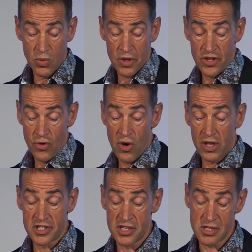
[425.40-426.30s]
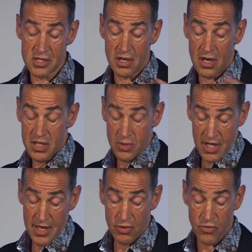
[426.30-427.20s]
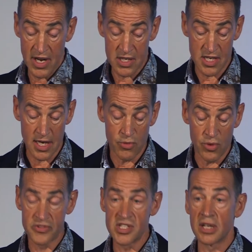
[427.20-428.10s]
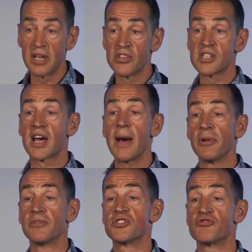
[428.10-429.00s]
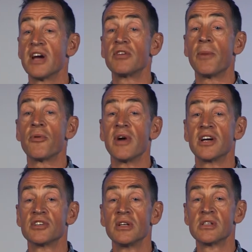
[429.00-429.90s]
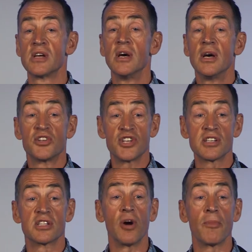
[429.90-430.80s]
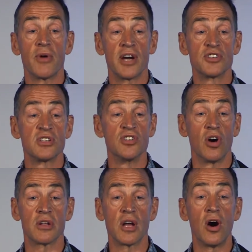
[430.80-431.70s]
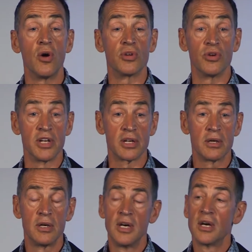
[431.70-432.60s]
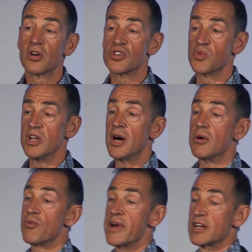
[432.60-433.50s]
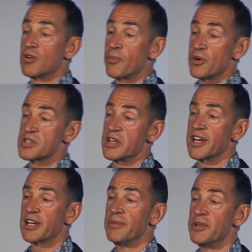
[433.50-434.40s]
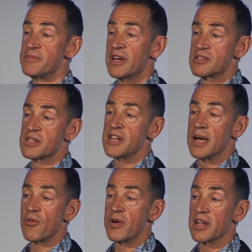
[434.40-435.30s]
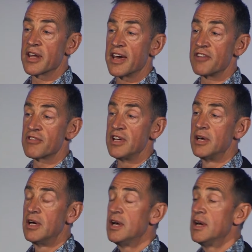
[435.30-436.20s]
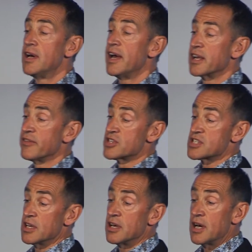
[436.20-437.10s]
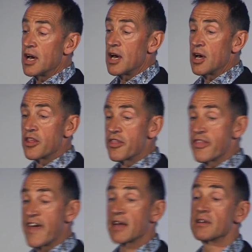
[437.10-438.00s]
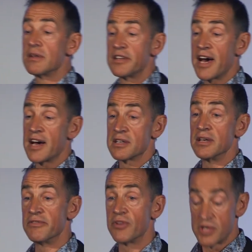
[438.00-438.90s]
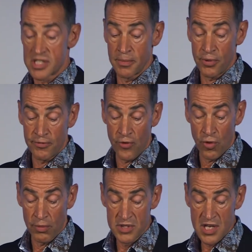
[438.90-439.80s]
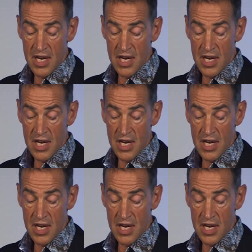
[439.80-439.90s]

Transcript: with the Urology Society, with the Health Roundtable, we've said give us a couple of straight operations, just the operations, not the whole unit, because we know a radical prostatectomy is much the same around the country, and give us that data in very simple forms,